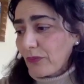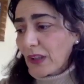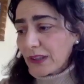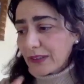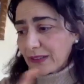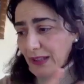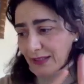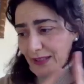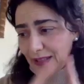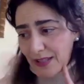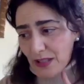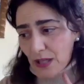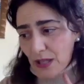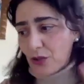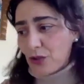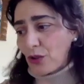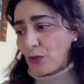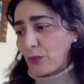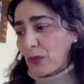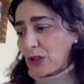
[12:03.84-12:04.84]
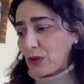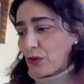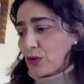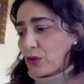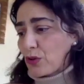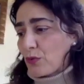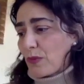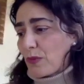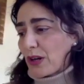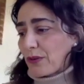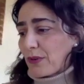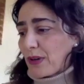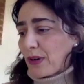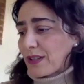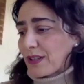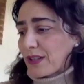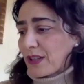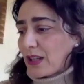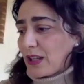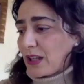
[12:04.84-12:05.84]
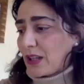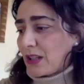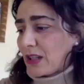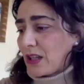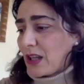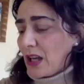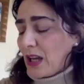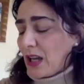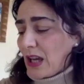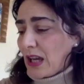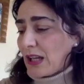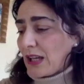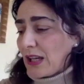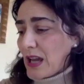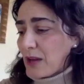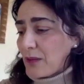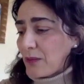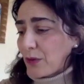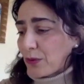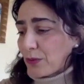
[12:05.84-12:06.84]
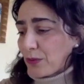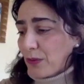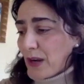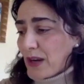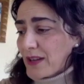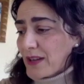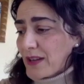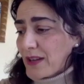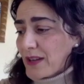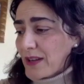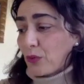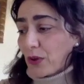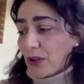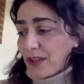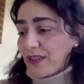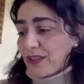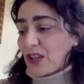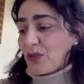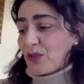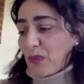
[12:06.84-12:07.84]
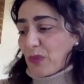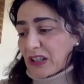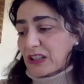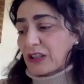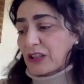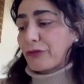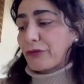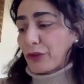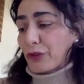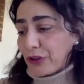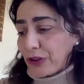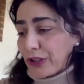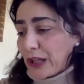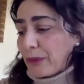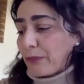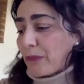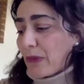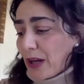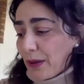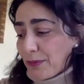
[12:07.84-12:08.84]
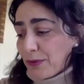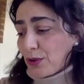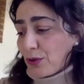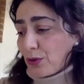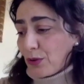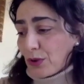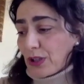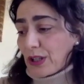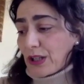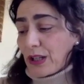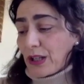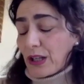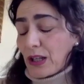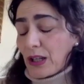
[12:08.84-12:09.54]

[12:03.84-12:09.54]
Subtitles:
The distinction between human rights and labor rights and what is expected from them. Absolutely.